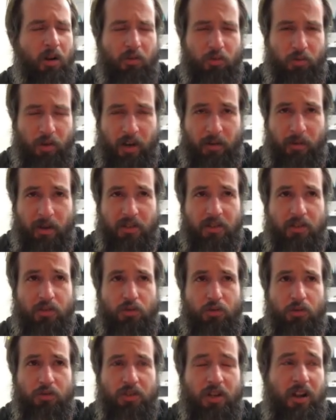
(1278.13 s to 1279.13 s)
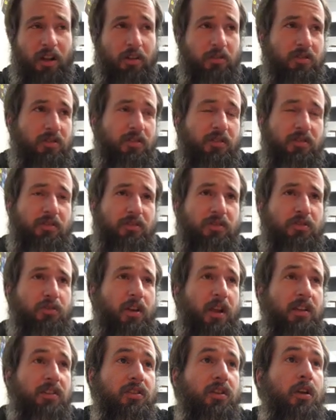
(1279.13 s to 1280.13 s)
randomized controlled trials. It's
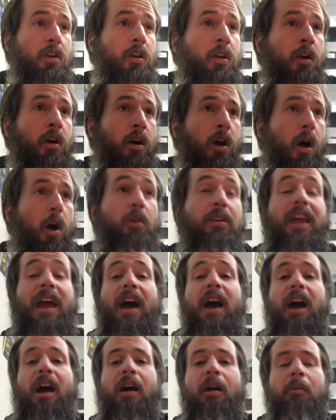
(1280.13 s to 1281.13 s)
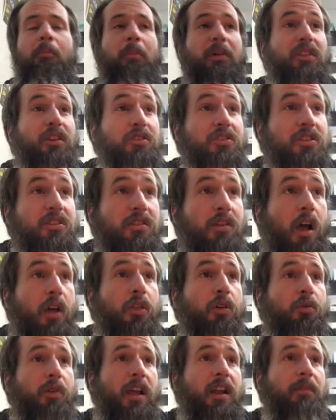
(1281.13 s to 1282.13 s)
strange. Oh yeah, but there's
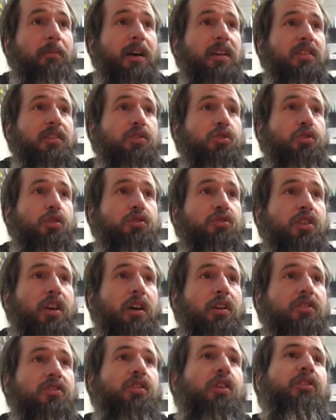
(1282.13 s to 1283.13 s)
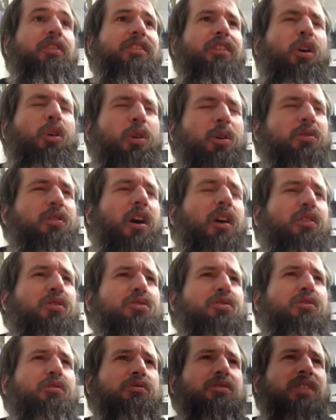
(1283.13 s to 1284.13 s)
another randomized controlled trial. It's called the All-Slow